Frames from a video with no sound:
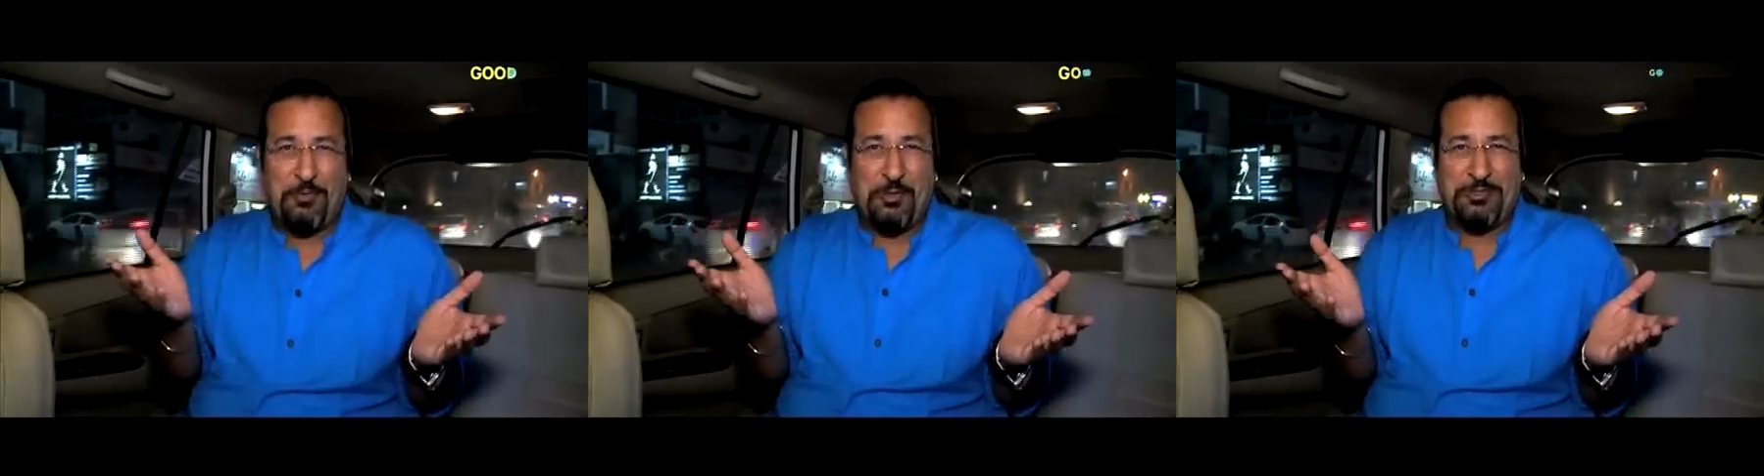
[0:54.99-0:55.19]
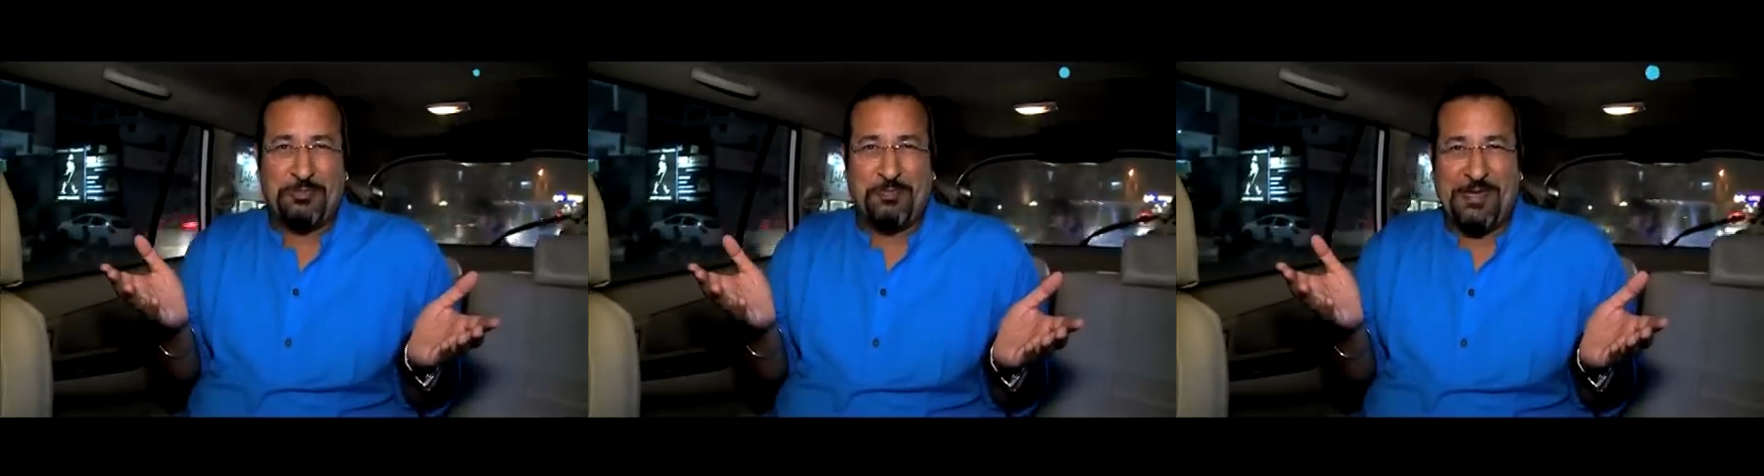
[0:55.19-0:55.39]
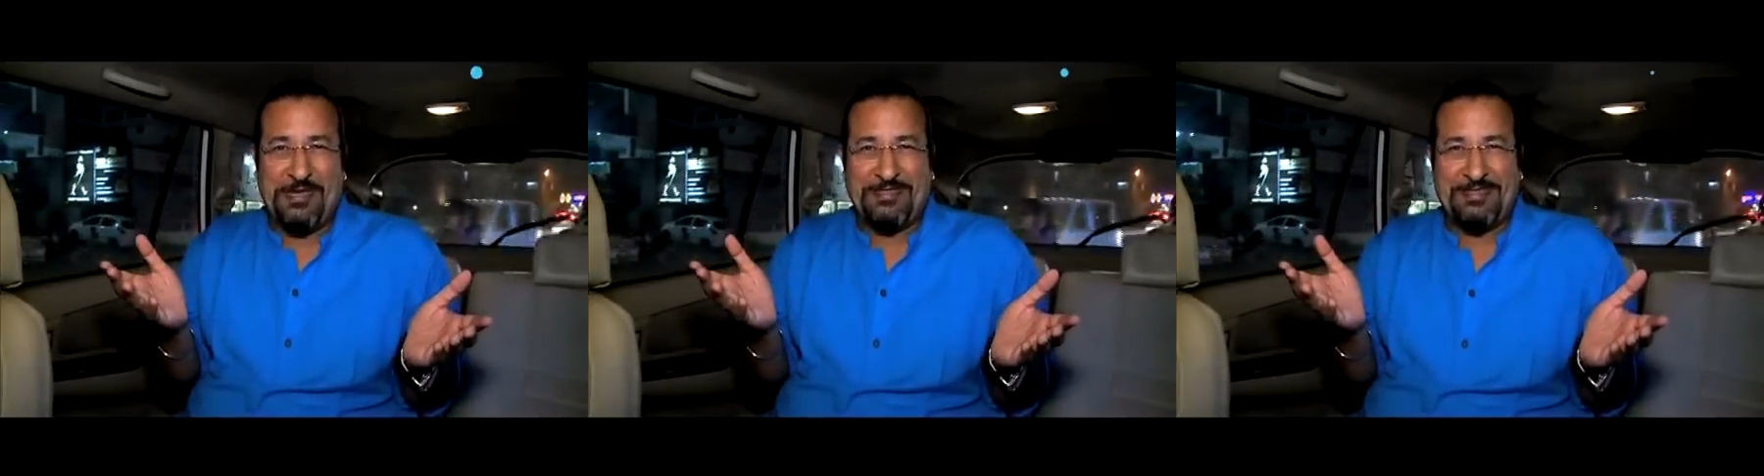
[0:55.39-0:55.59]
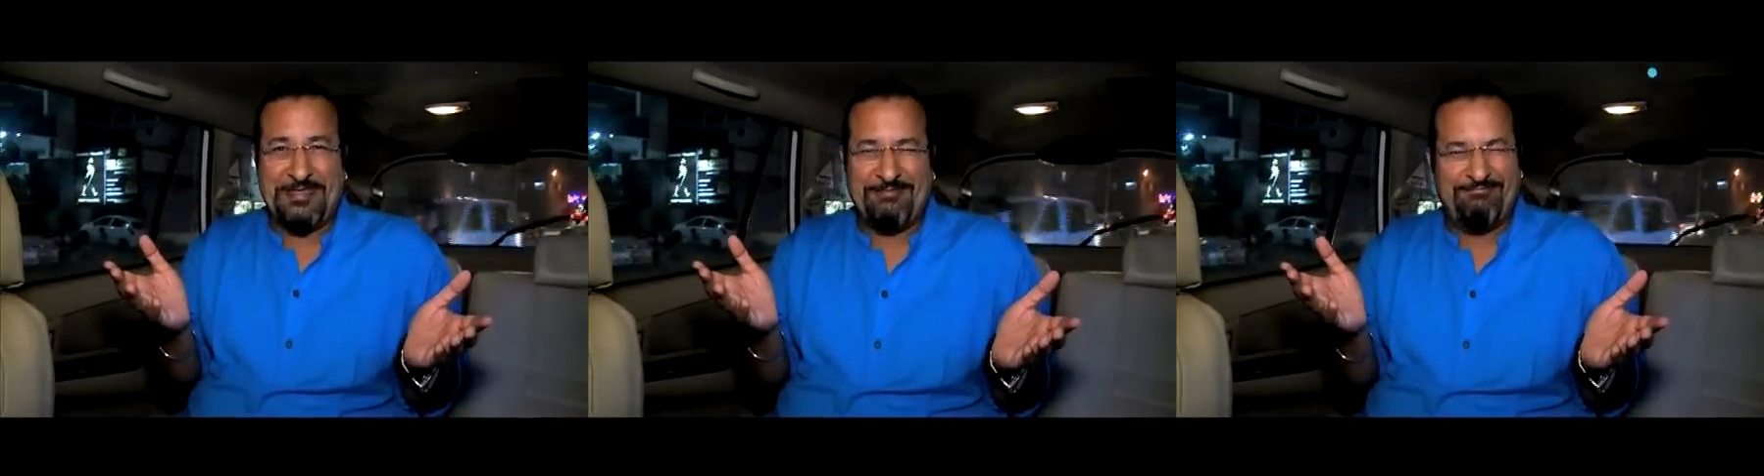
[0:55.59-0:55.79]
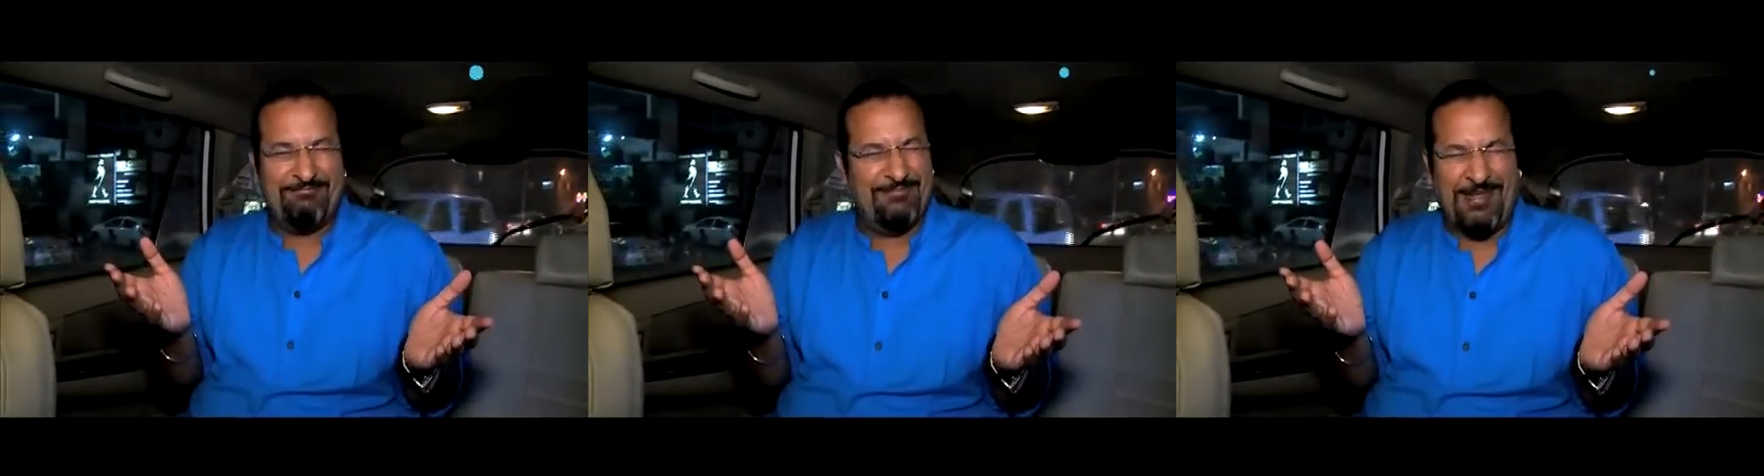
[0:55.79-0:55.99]
both
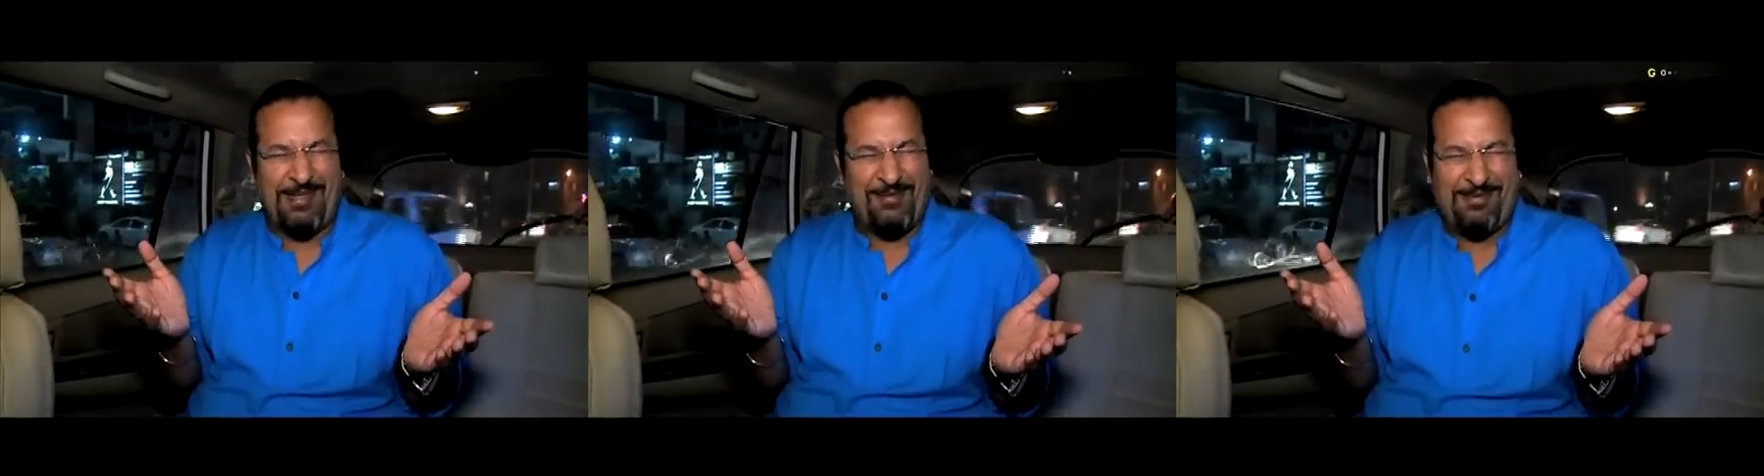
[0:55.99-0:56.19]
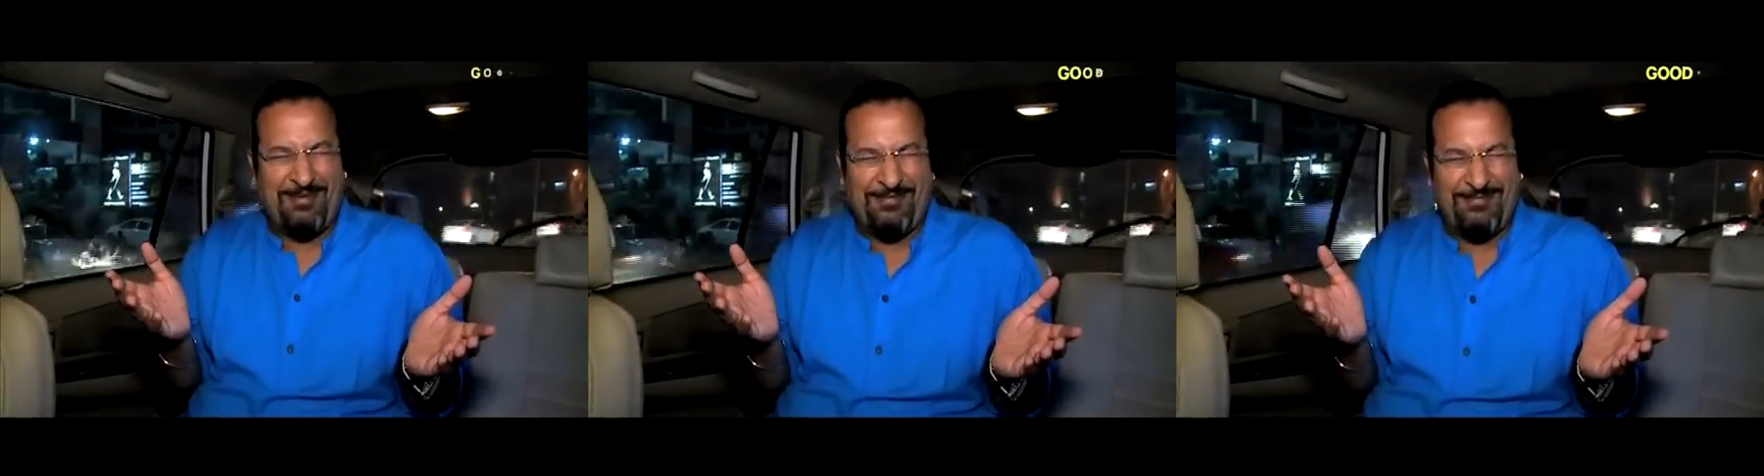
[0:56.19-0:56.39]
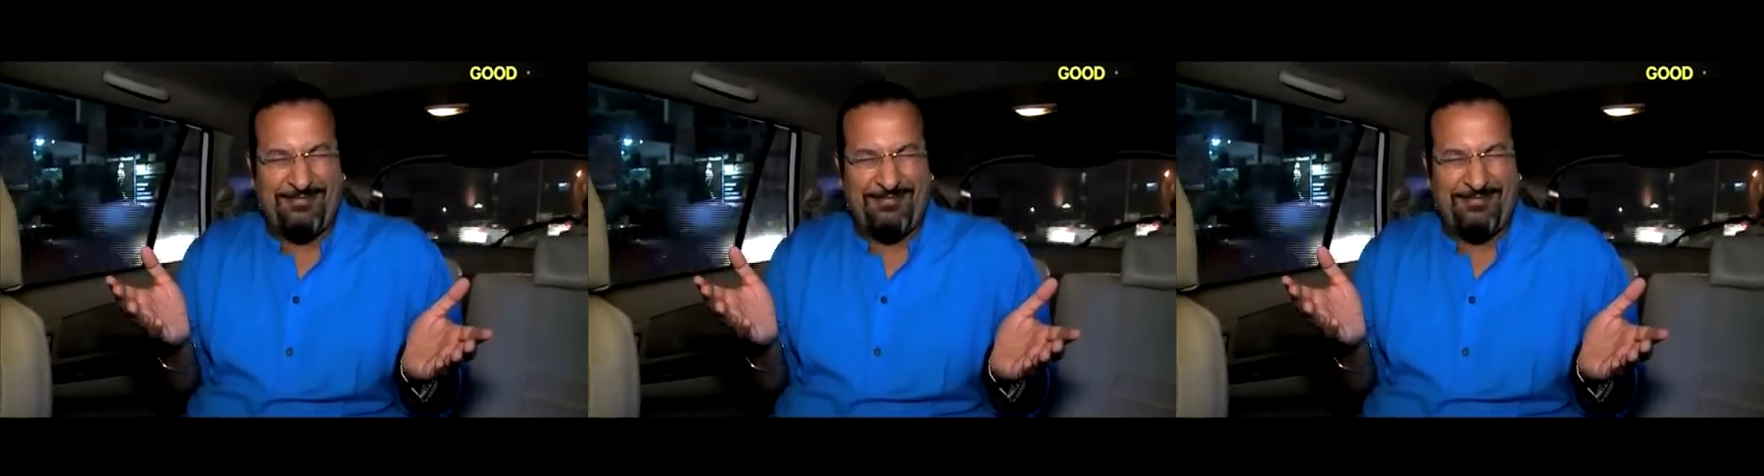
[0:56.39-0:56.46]
spicy. Oh,